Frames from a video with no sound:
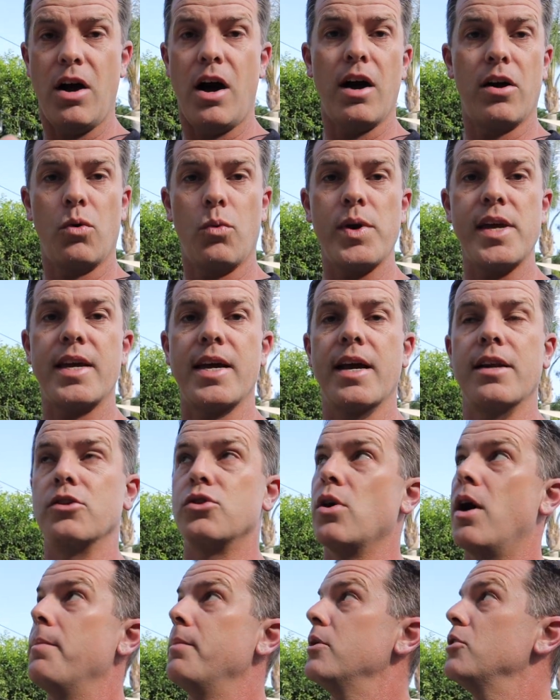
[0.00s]
on a
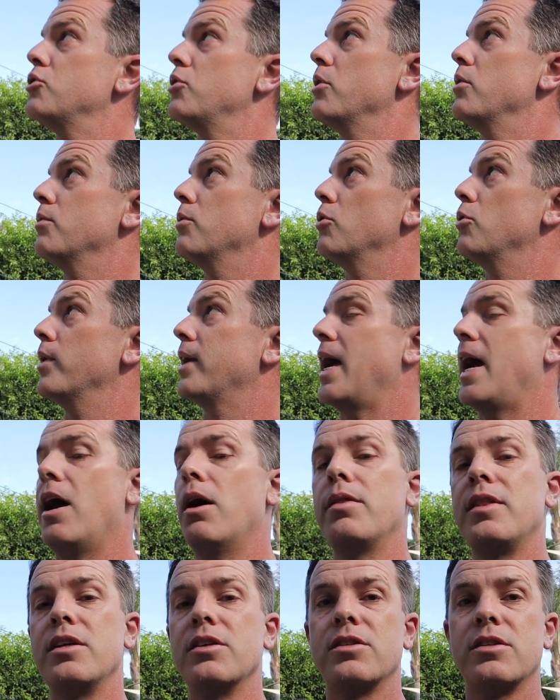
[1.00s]
weekend. So I'm gonna show you real quick
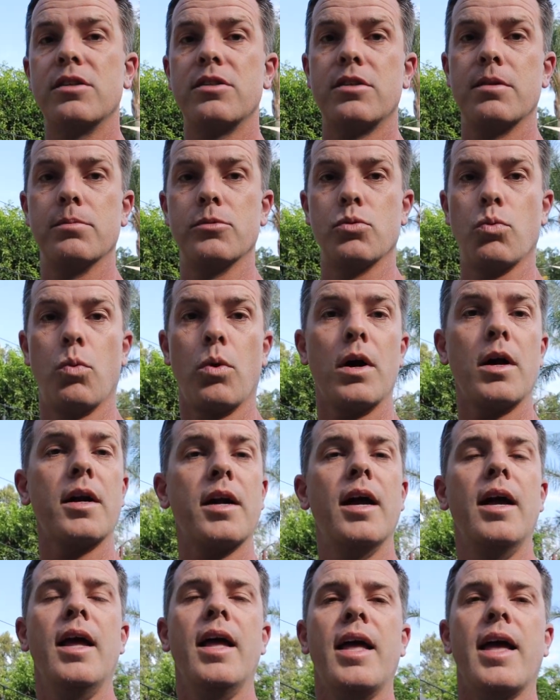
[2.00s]
how these systems
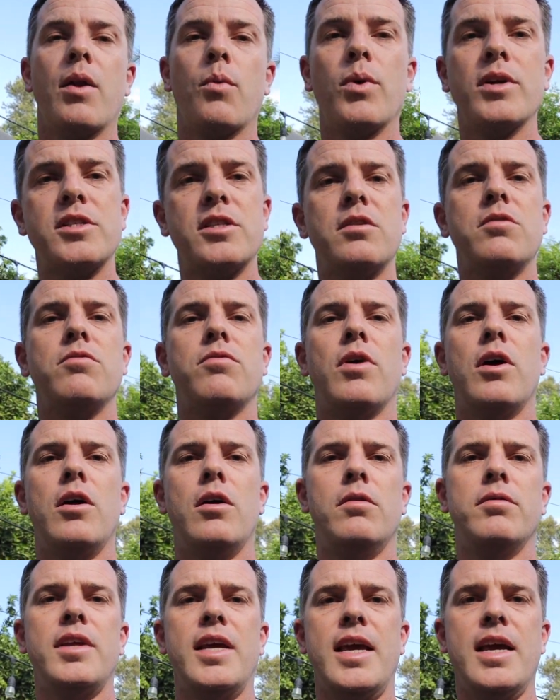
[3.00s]
work and what's
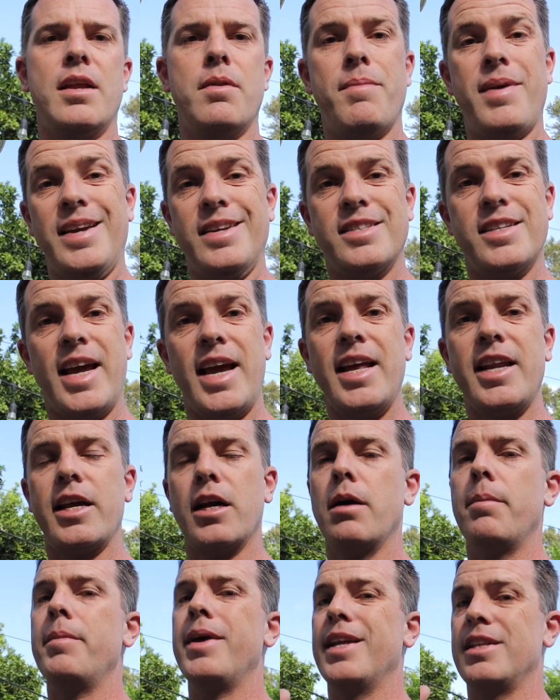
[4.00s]
involved in
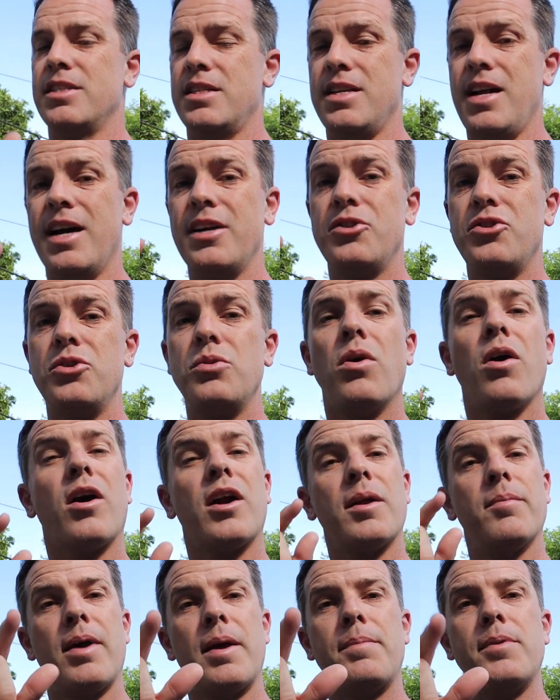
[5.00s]
maintaining them. It's not too
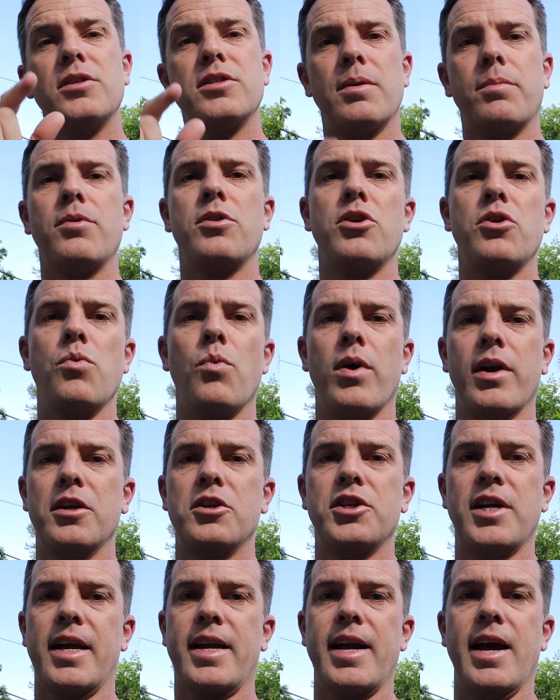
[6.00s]
hard, it might be something you
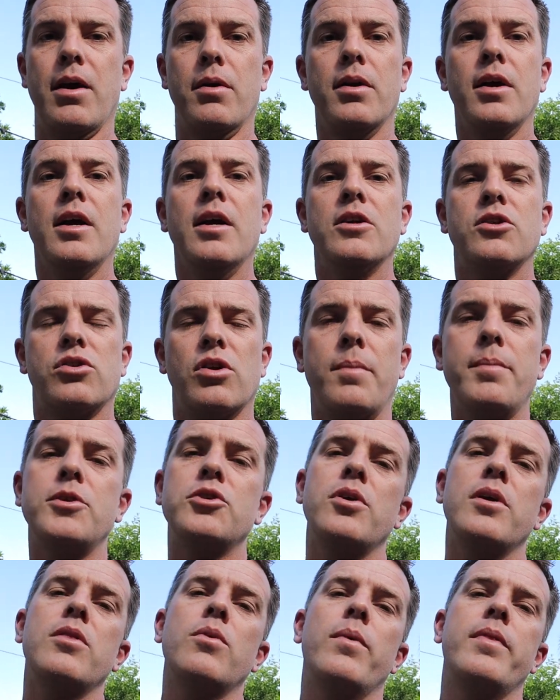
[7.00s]
wanna check out. So let me
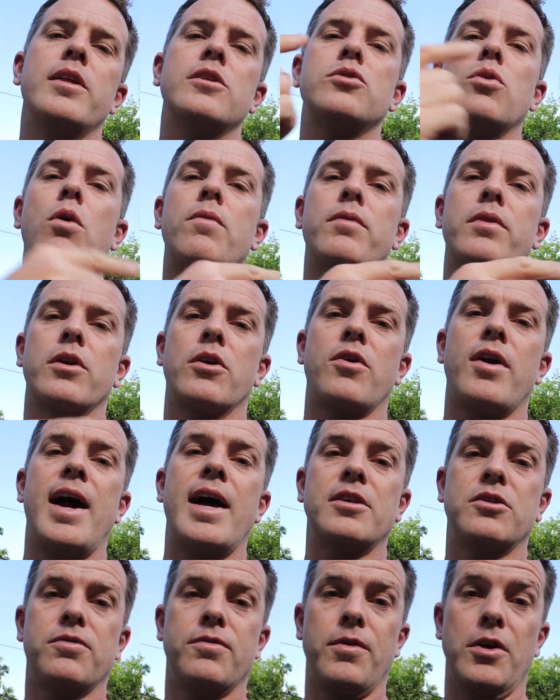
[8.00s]
show you the one that's over the grass